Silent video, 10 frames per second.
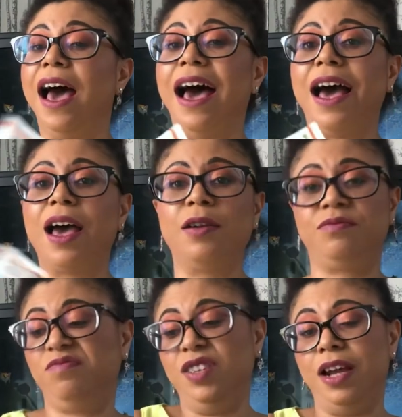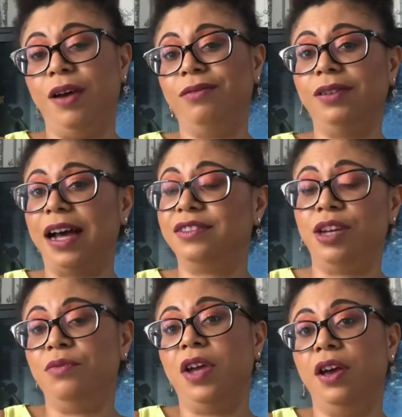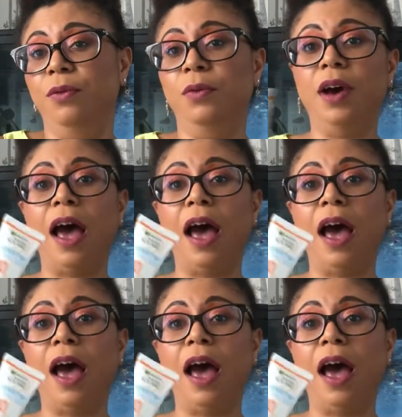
I don't know.